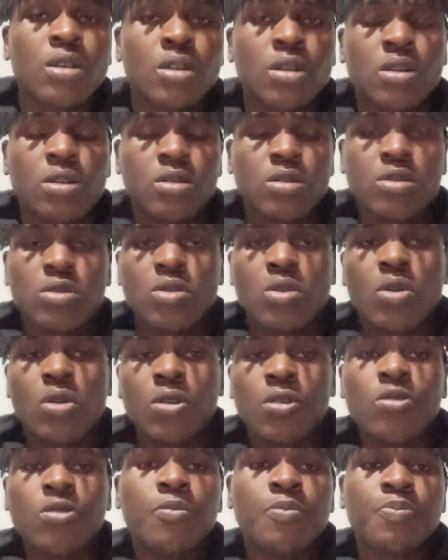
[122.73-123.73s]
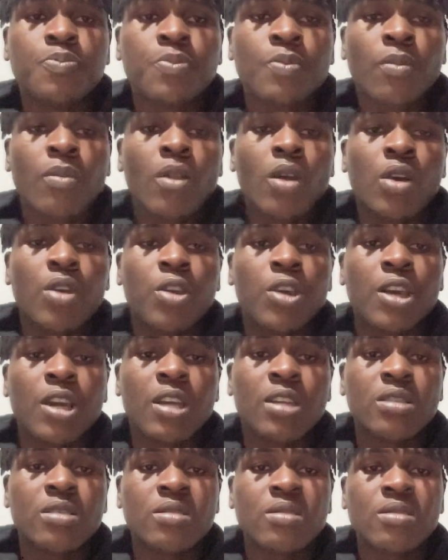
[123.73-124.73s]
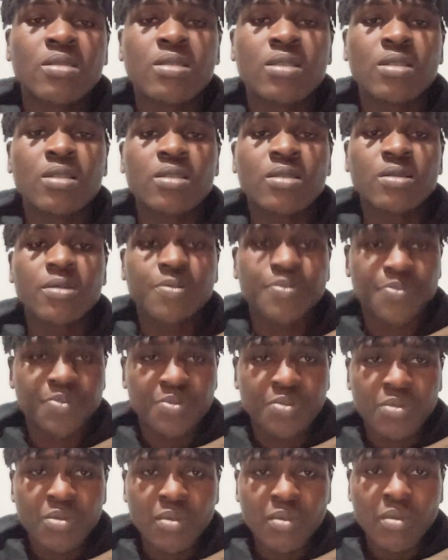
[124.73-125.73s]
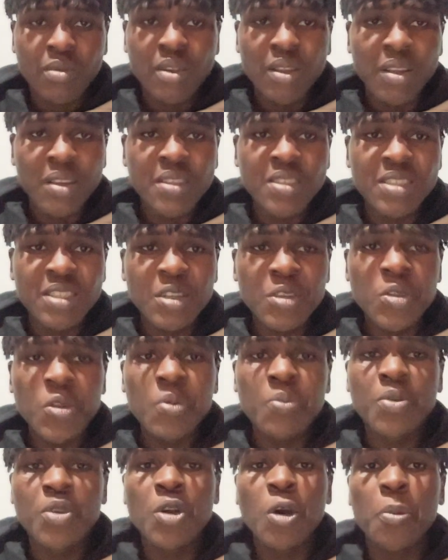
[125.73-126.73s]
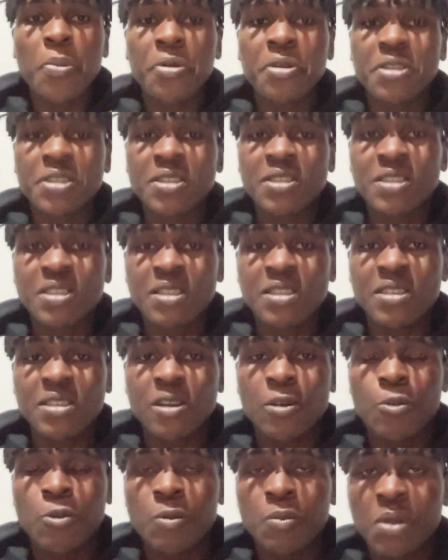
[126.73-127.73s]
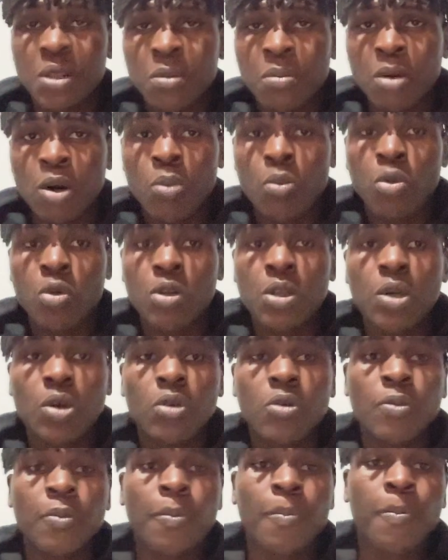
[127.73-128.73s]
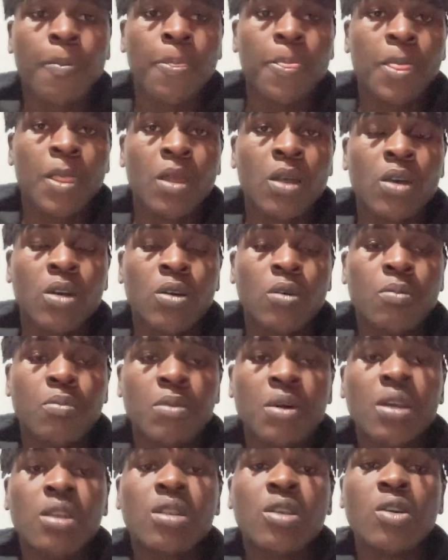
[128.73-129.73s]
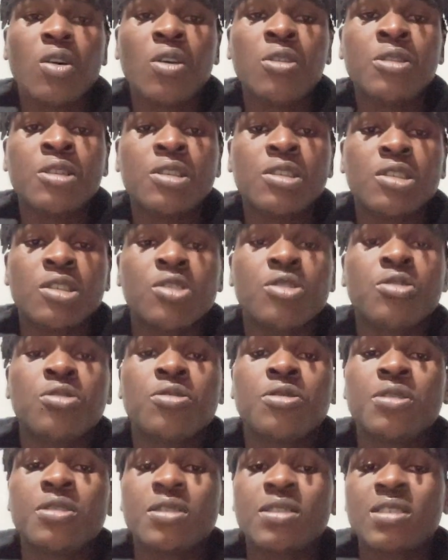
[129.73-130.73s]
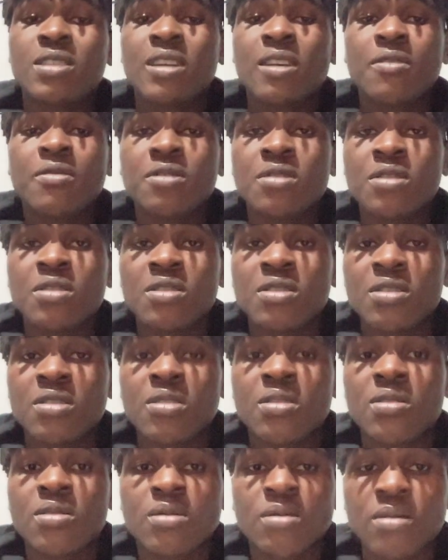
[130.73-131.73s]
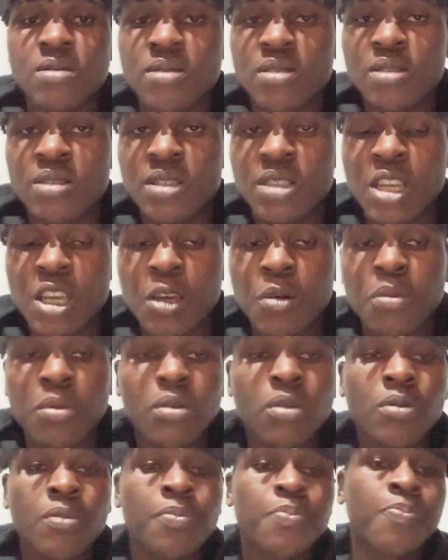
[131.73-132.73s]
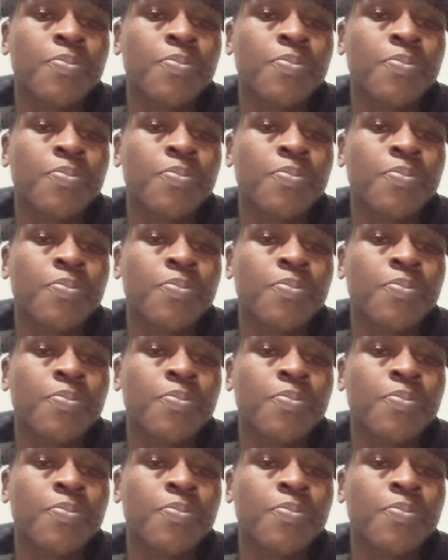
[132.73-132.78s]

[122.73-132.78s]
and so on. You can set up the operating system with minimal model, make the unnecessary services disable.